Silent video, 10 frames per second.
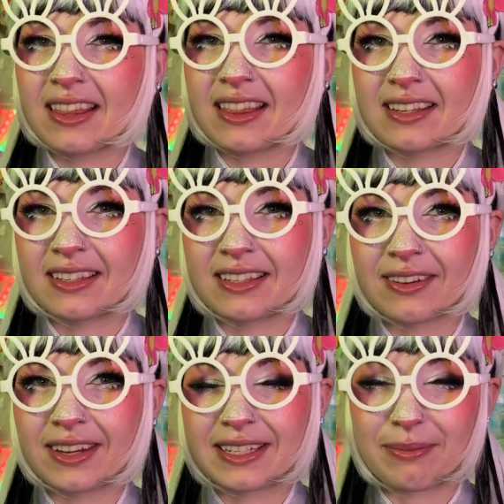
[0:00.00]
this is going
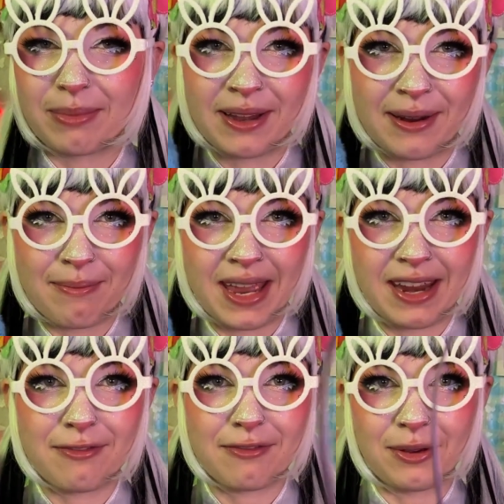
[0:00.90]
to be our main
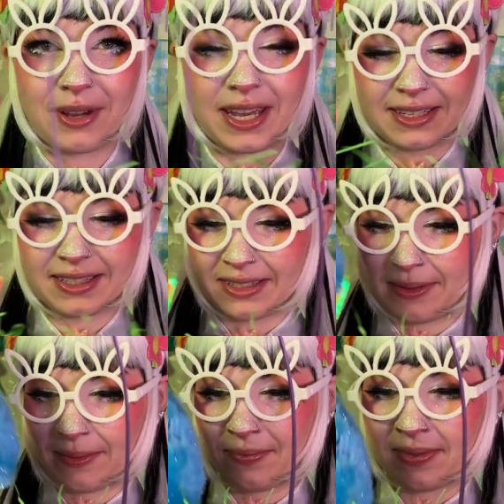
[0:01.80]
focus.
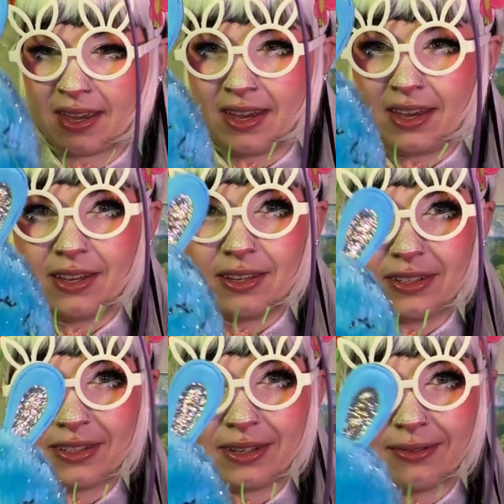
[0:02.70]
So
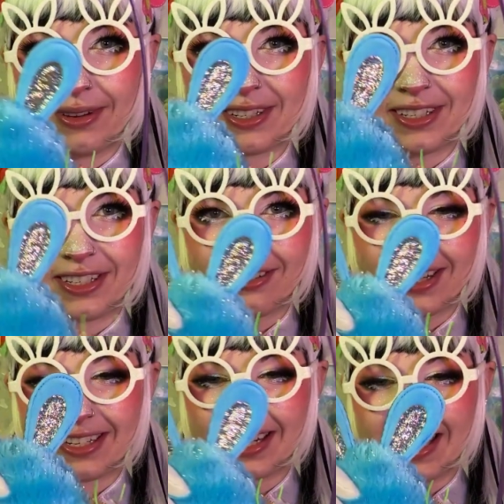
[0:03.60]
we're just going
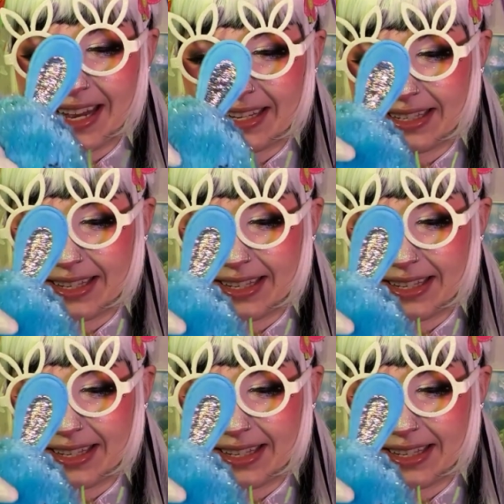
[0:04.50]
to nestle